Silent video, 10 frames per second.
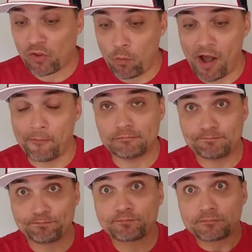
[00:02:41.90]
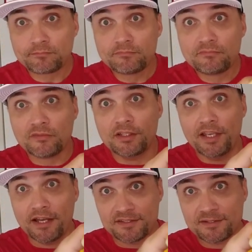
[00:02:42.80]
Wow.
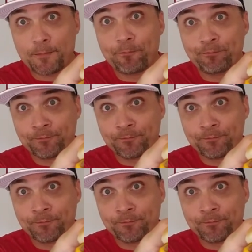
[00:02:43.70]
Yes.